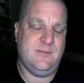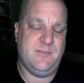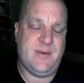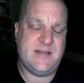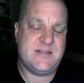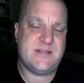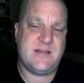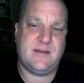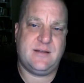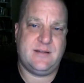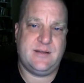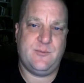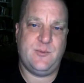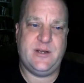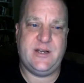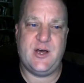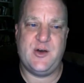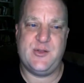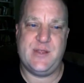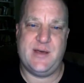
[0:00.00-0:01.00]
Basically,
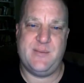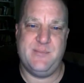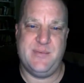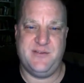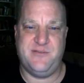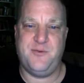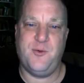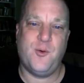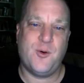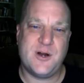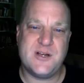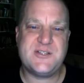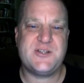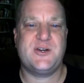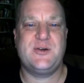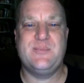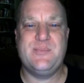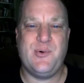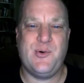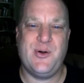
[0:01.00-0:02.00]
we know that before a
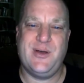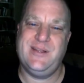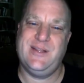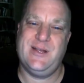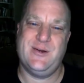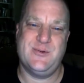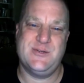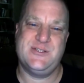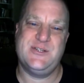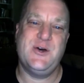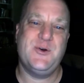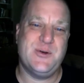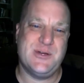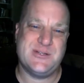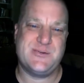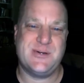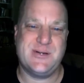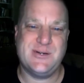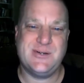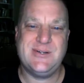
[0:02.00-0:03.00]
certain point there was no
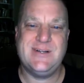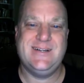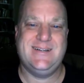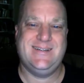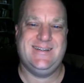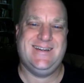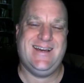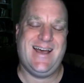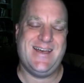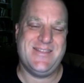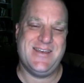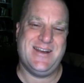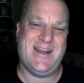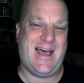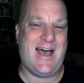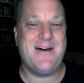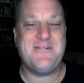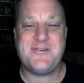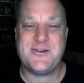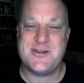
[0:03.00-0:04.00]
Israel, and then
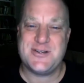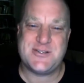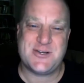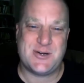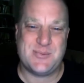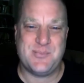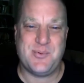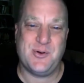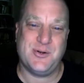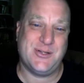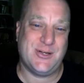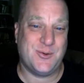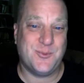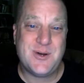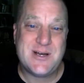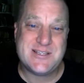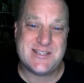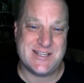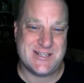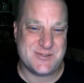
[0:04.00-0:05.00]
after a certain point there
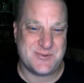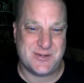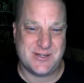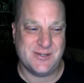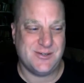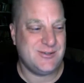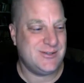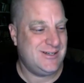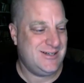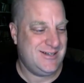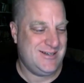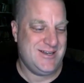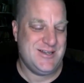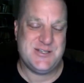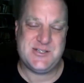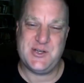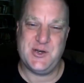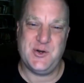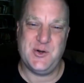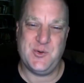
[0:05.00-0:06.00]
was Israel.
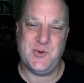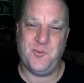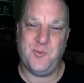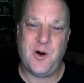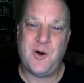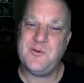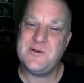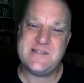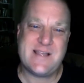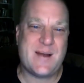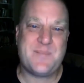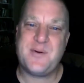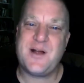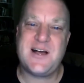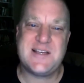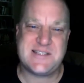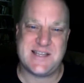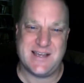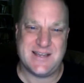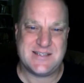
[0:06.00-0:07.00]
So, what was that
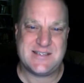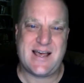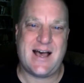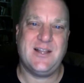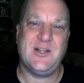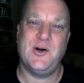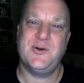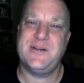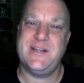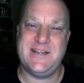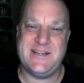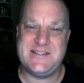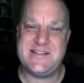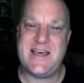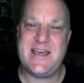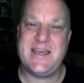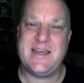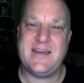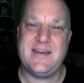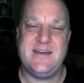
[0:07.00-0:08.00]
process? How long did it
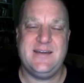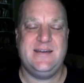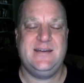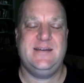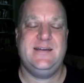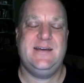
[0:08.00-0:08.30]
take?